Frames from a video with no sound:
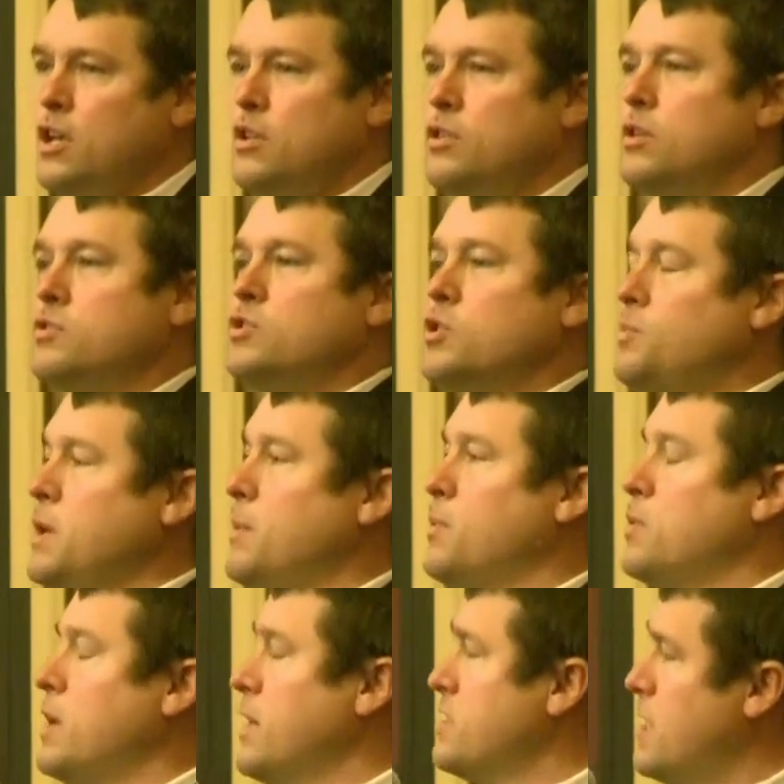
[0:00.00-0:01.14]
those two
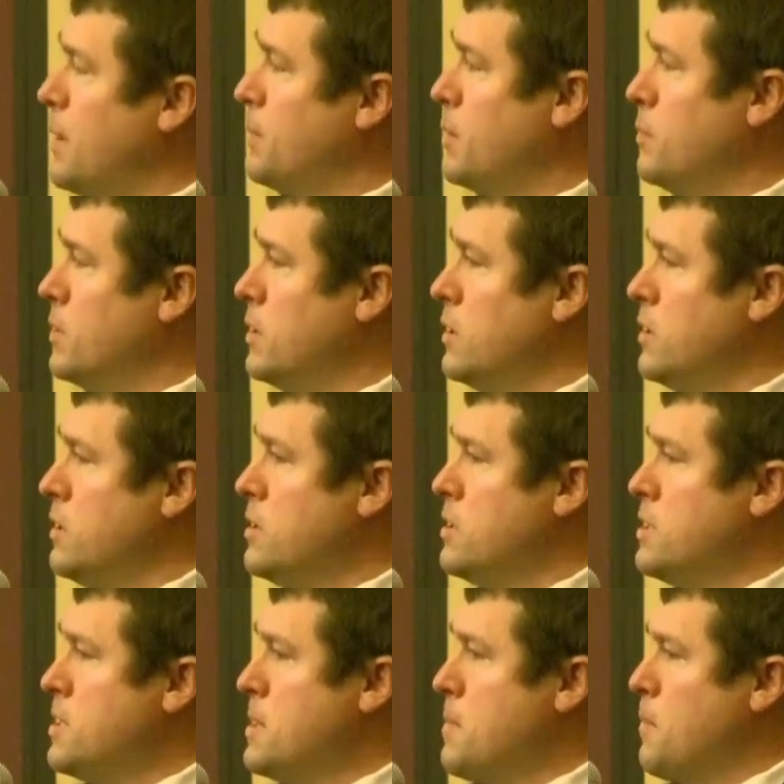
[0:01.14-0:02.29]
people are unacceptable,
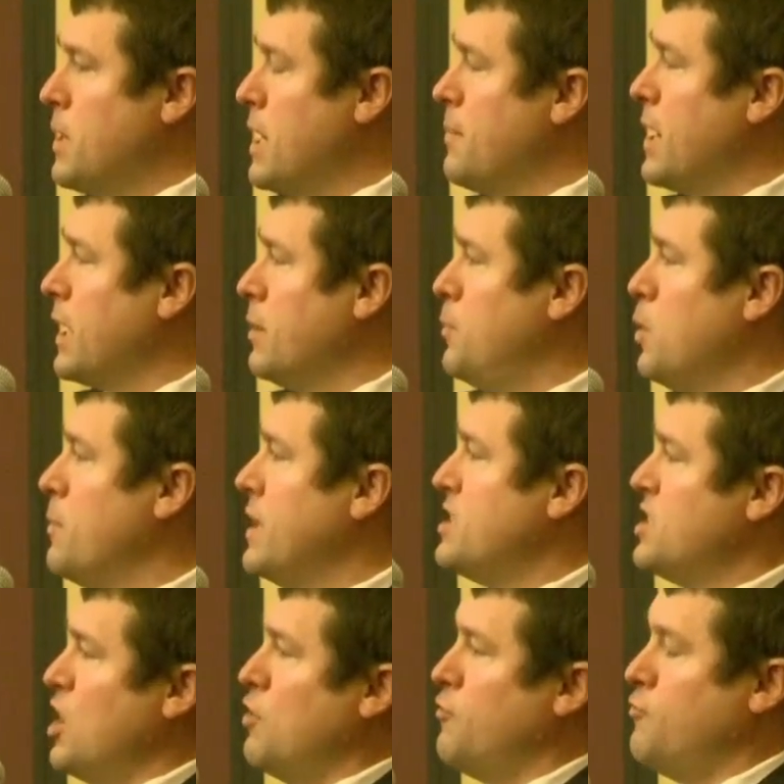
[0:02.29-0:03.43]
but I'm not going to put
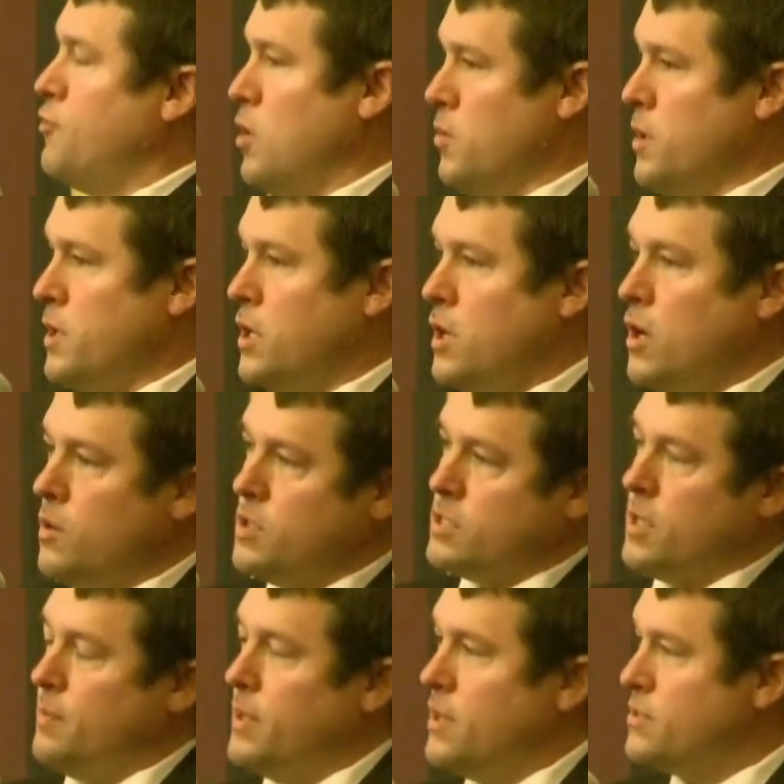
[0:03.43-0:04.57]
myself forward or
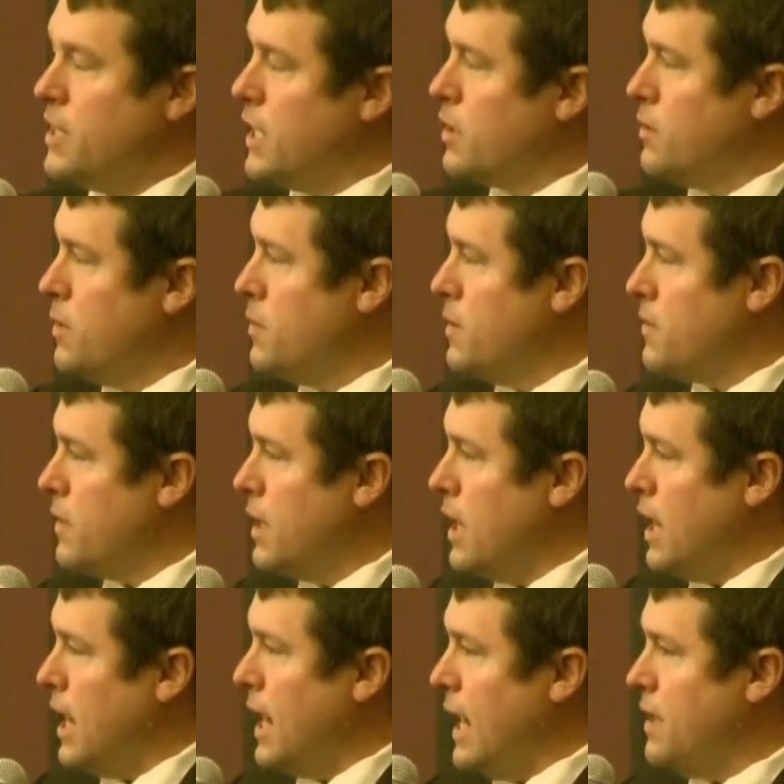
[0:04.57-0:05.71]
someone else I agree with,
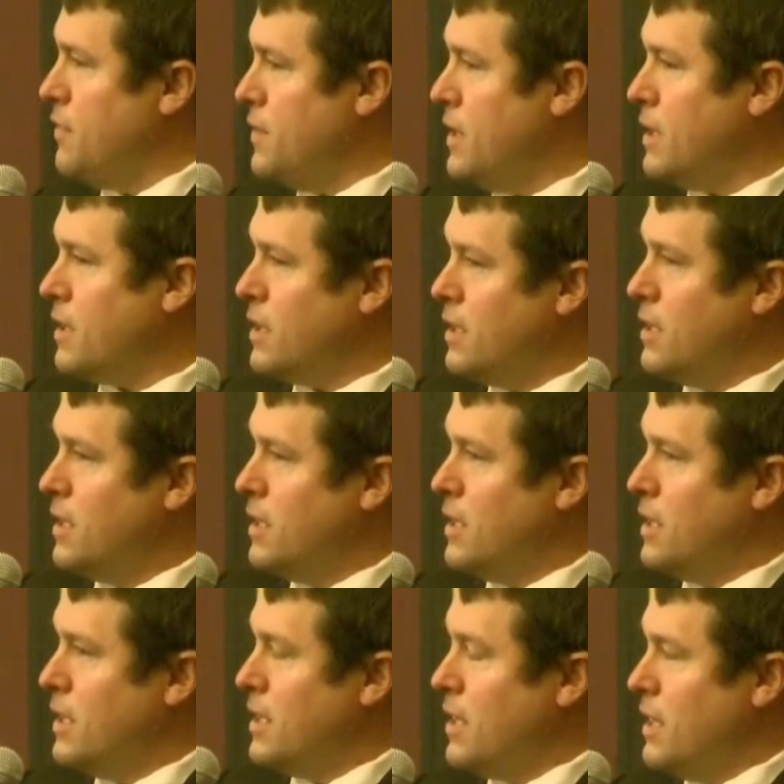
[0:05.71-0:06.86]
I, I think,
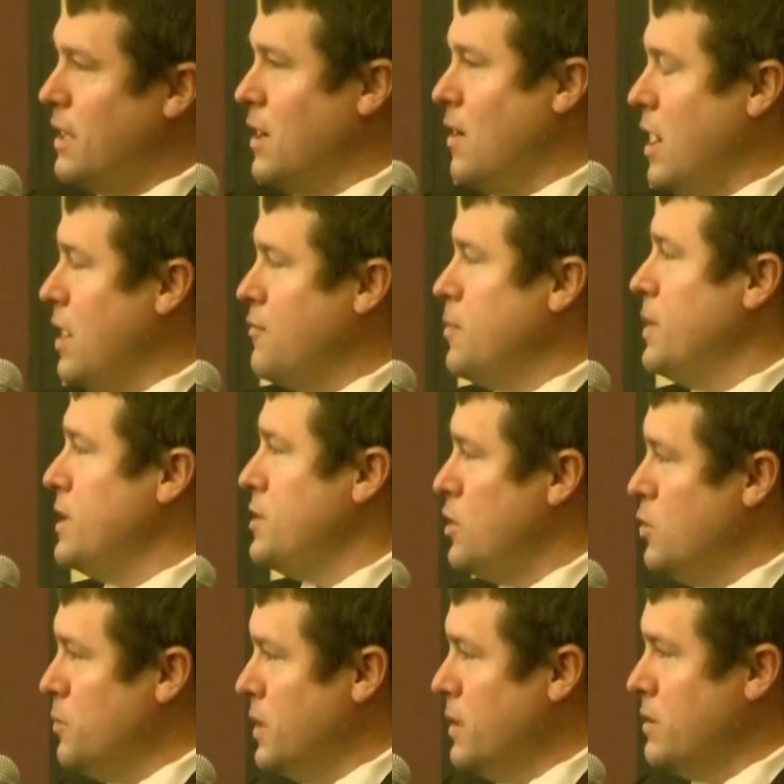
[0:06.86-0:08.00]
you know, everybody's
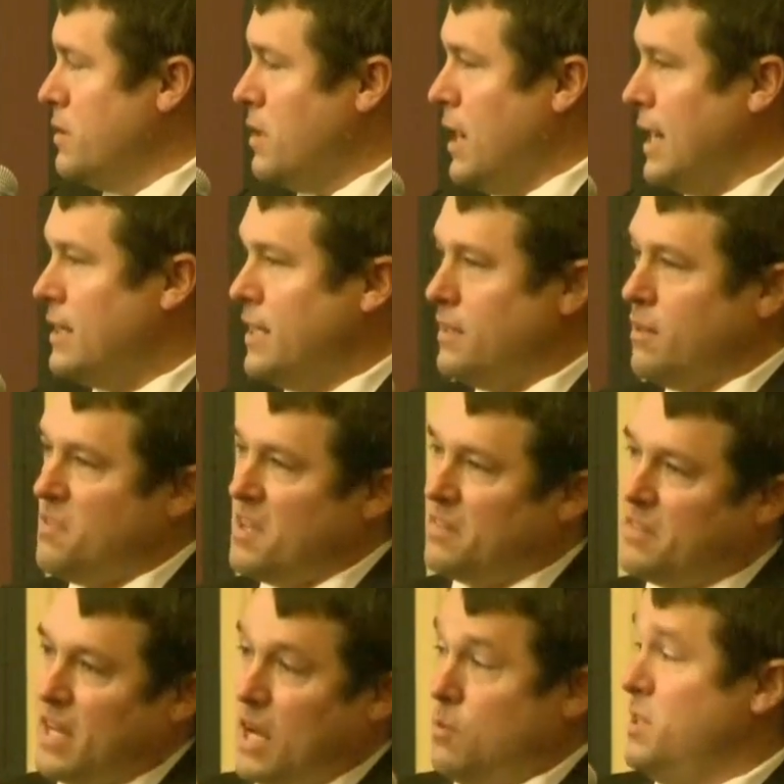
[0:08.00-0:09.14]
human. I'd like to
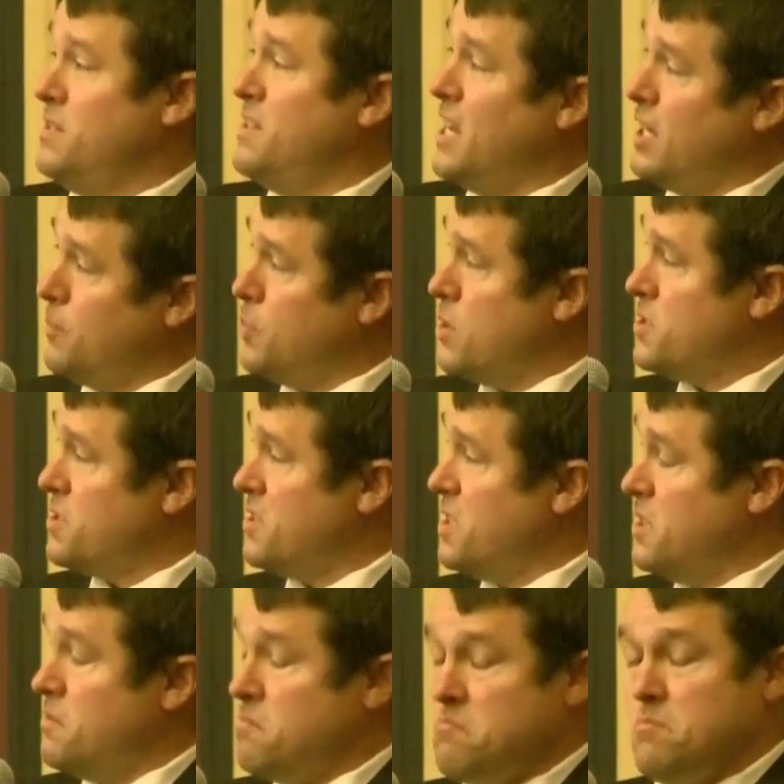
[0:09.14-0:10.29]
think that I wouldn't take it
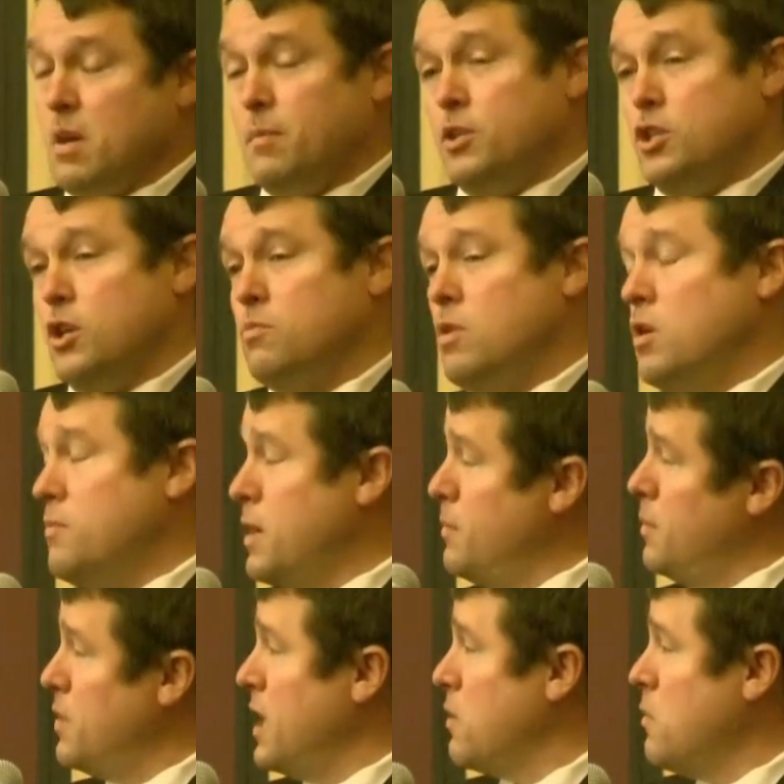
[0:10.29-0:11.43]
personally. Maybe Joe won't,
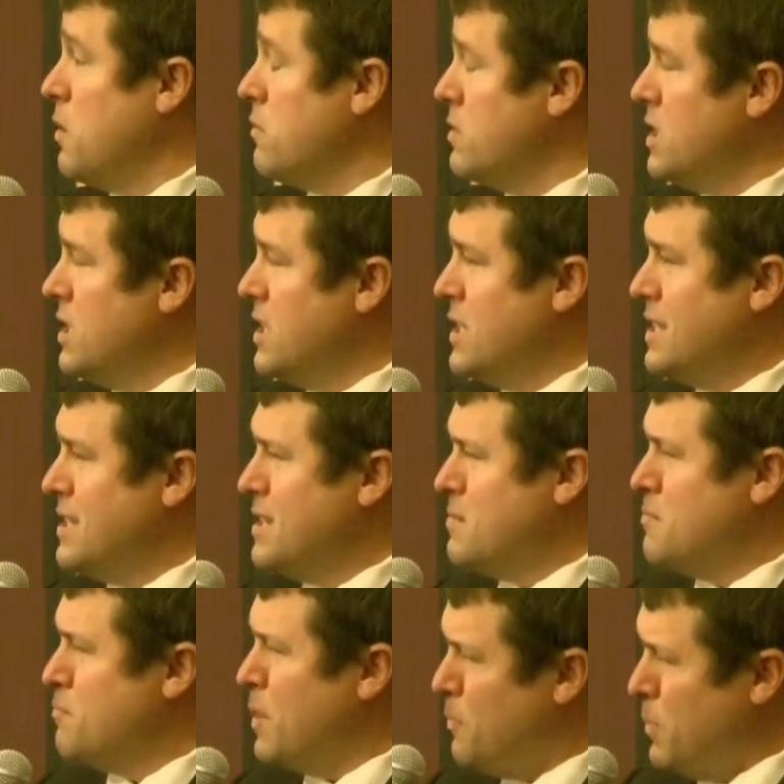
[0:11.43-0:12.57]
maybe Blake won't.
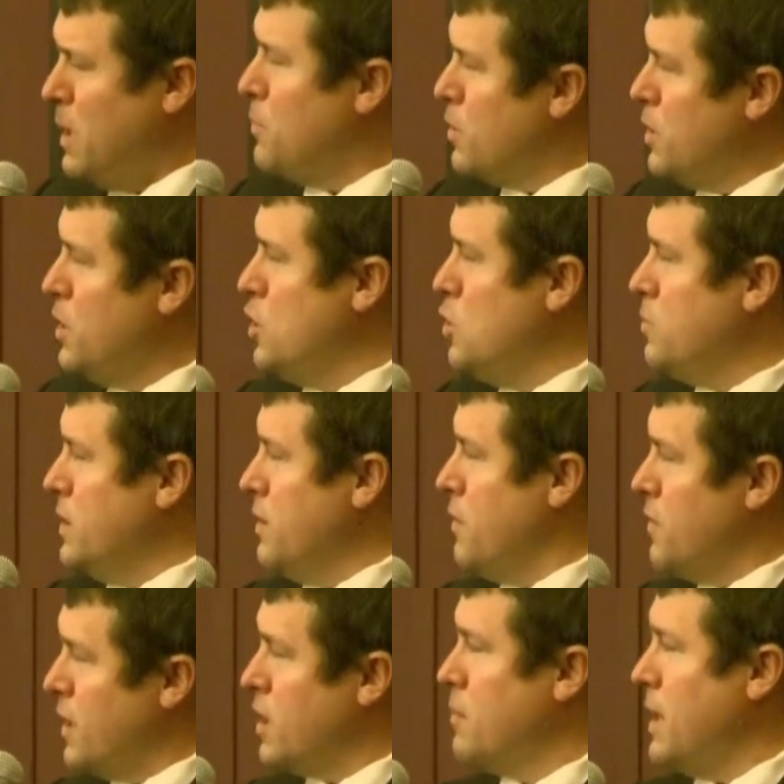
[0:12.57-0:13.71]
But people are human.
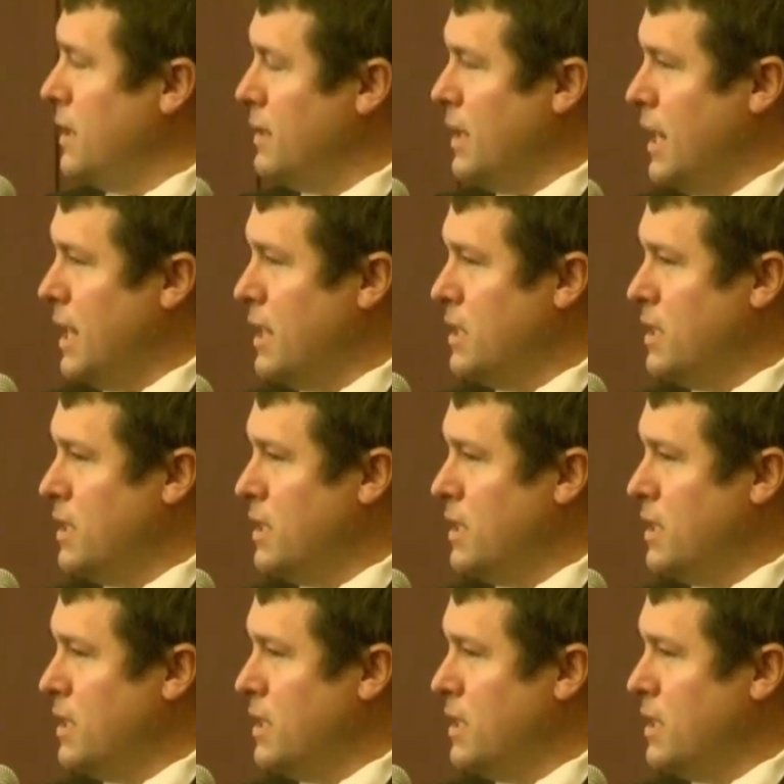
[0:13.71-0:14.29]
Think about that.